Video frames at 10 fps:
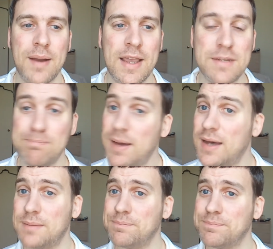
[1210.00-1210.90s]
players,
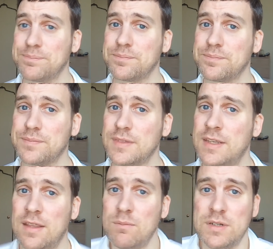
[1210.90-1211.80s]
but
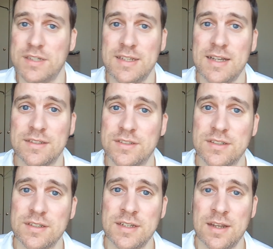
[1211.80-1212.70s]
you know, which he does,
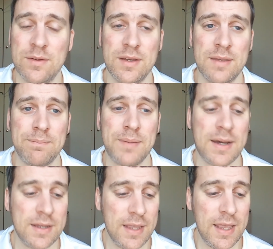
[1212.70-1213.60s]
you know,
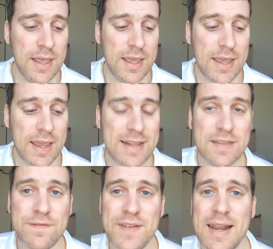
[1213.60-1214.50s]
but he
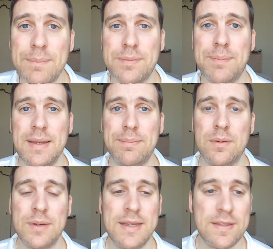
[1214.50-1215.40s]
develops
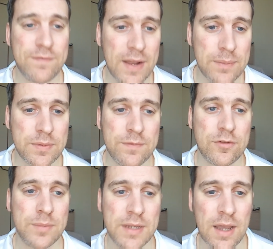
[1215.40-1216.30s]
people. He develops them
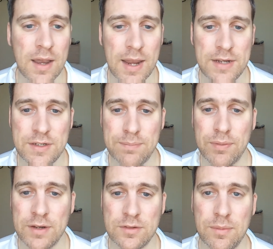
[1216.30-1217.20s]
from a young age. He
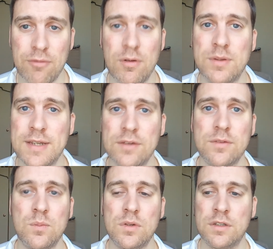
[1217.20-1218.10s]
brings them through, tells
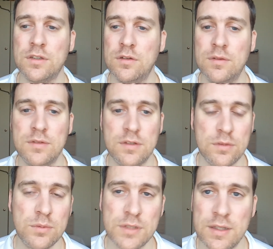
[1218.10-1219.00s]
them what to do,
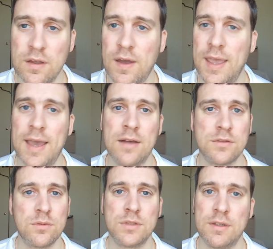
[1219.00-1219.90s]
sorts their diet out,
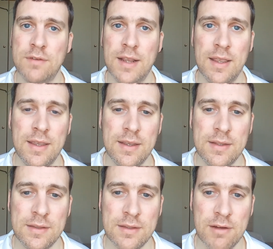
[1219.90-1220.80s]
sorts their
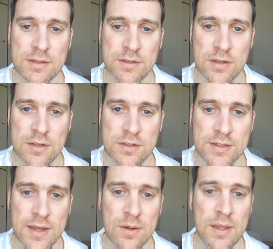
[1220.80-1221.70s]

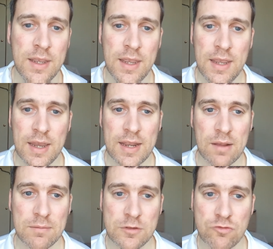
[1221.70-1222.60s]
exercises out, you
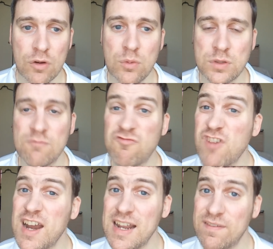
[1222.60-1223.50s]
know, drills them
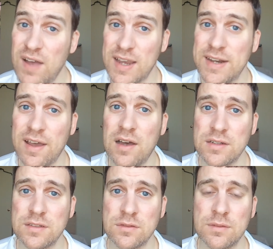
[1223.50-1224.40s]
really fucking
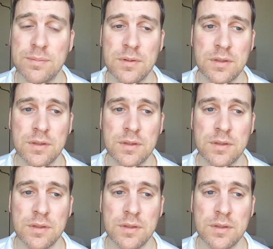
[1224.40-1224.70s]
hard on the